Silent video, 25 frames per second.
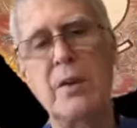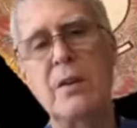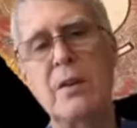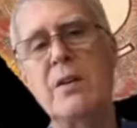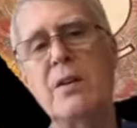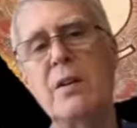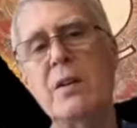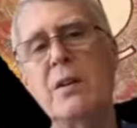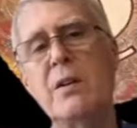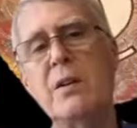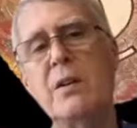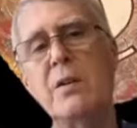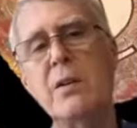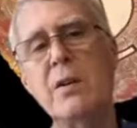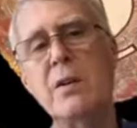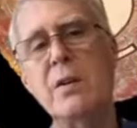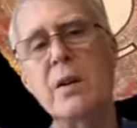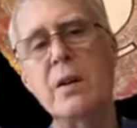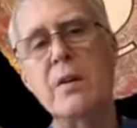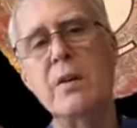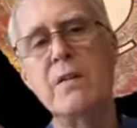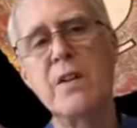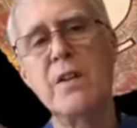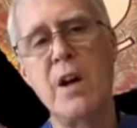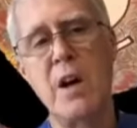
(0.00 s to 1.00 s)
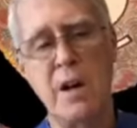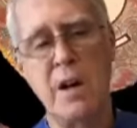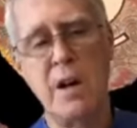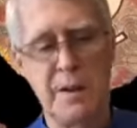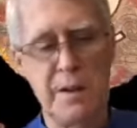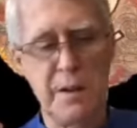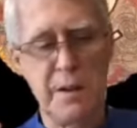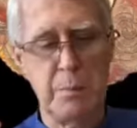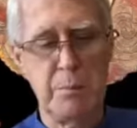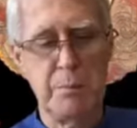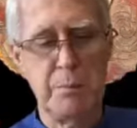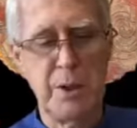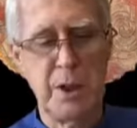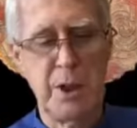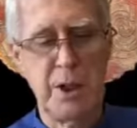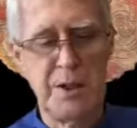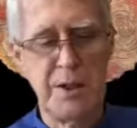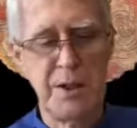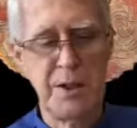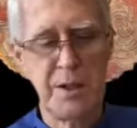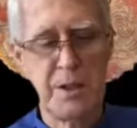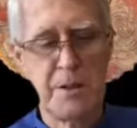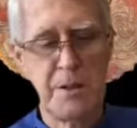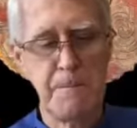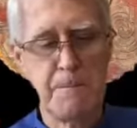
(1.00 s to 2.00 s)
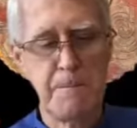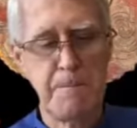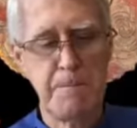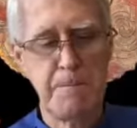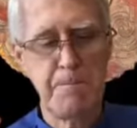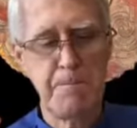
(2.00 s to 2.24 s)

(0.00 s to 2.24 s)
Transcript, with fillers: season of contemplation